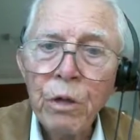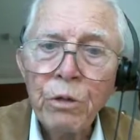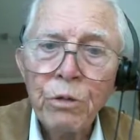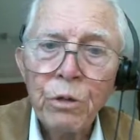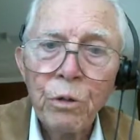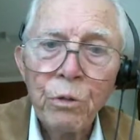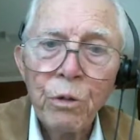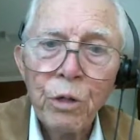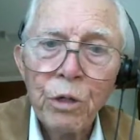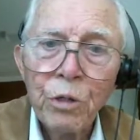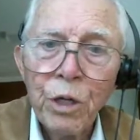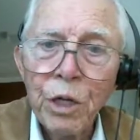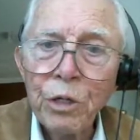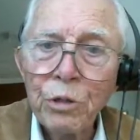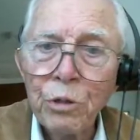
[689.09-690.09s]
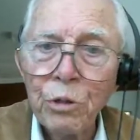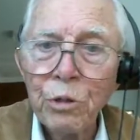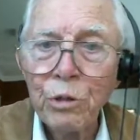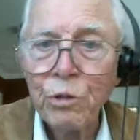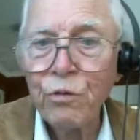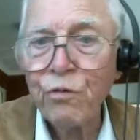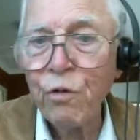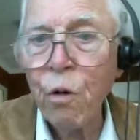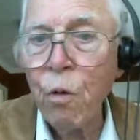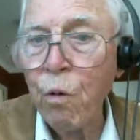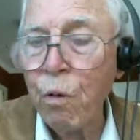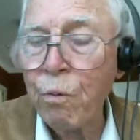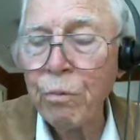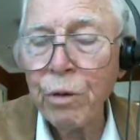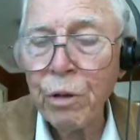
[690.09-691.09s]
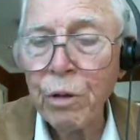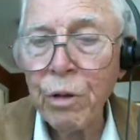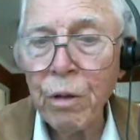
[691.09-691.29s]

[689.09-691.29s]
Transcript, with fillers: so the tissue is formed,